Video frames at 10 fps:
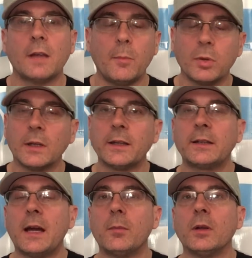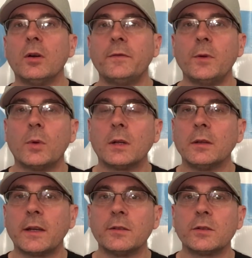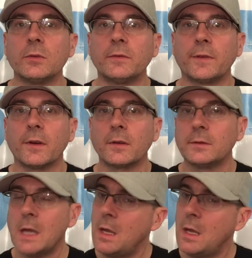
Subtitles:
I'll put a link down below if you want to look into it further.